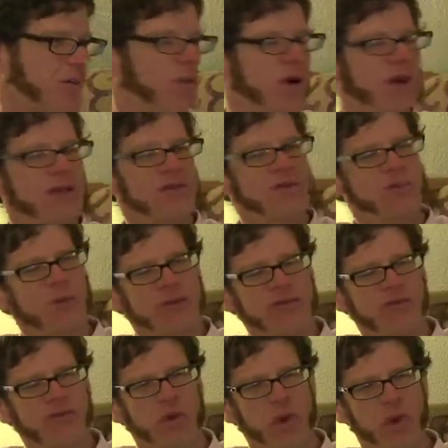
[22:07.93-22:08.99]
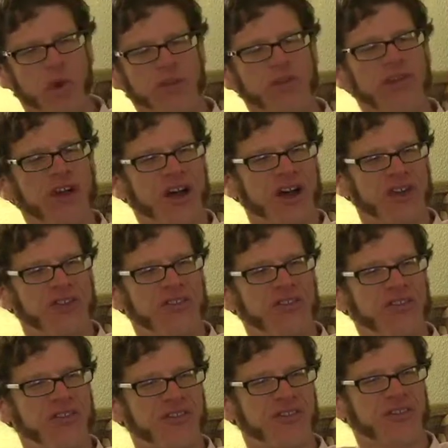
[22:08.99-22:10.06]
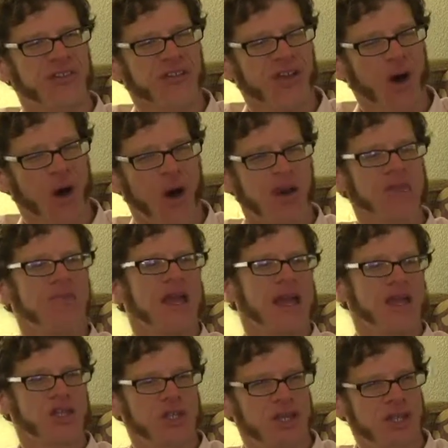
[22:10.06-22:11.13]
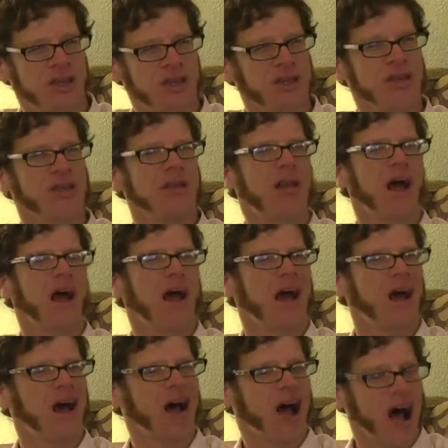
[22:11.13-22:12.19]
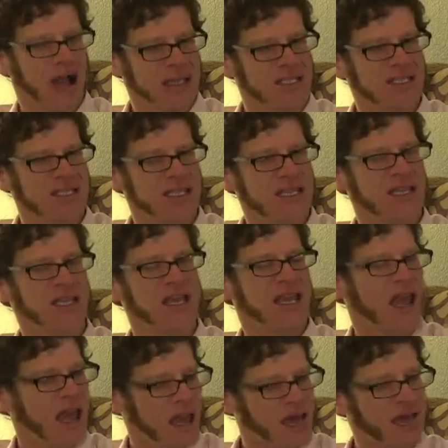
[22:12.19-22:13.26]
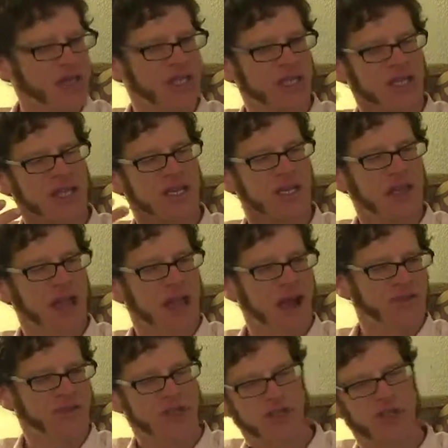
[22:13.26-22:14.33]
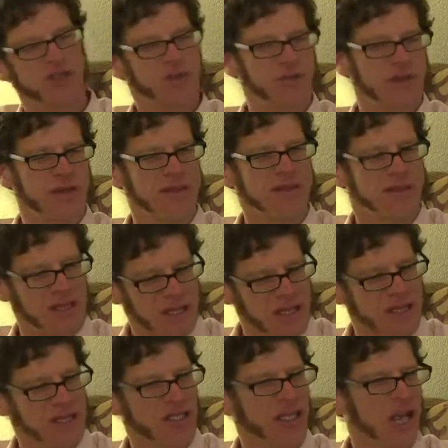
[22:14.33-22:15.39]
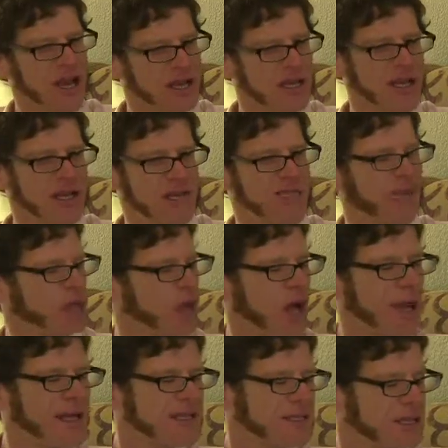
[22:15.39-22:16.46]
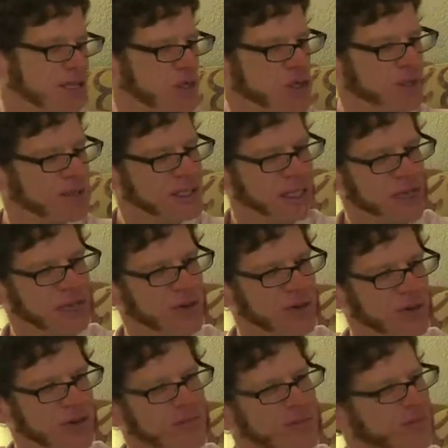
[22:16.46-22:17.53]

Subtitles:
What role does automation, IT, and energy have to do with the declining reliance on human labor?